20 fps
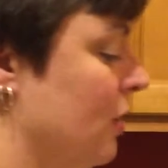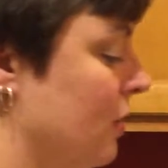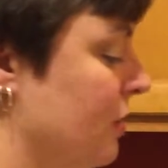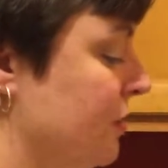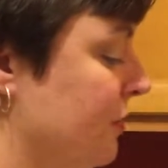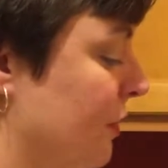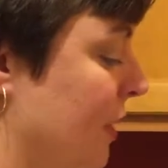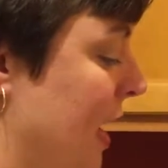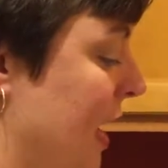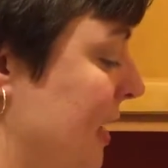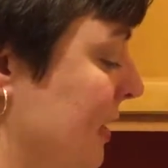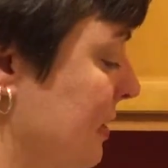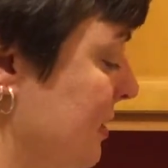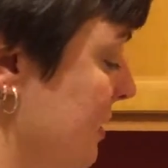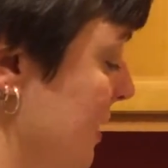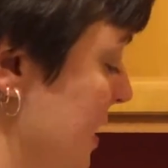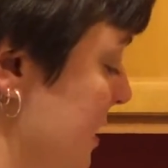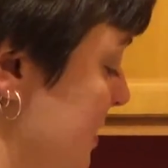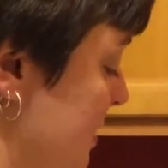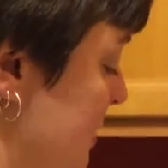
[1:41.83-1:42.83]
calls for 8
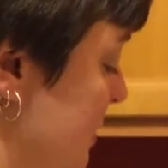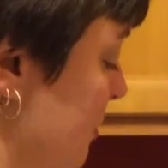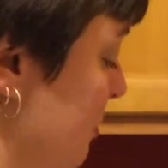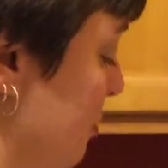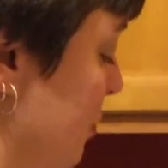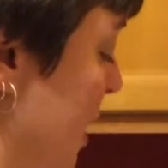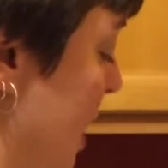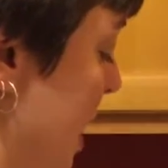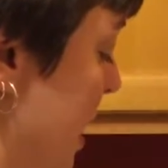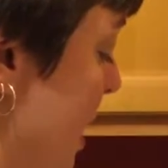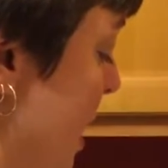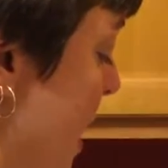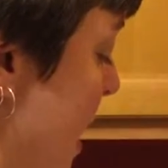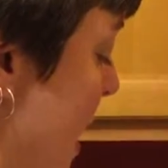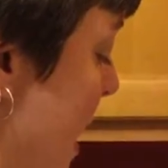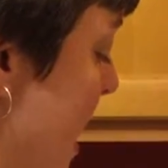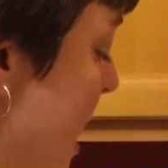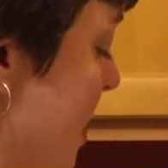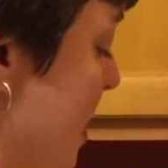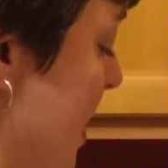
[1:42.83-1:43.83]
slices of bread,
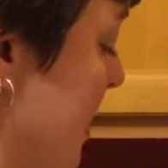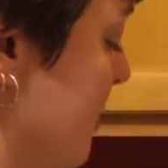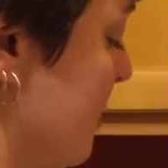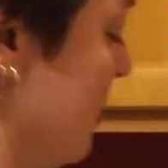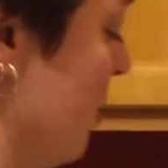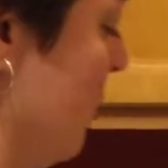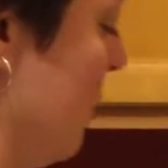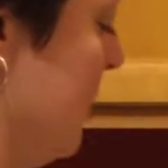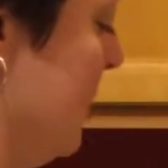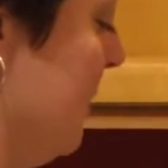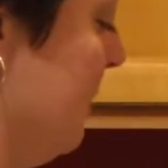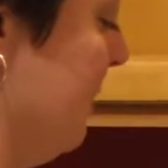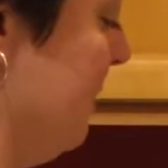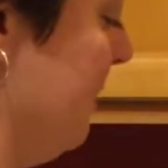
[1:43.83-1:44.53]
and that's going to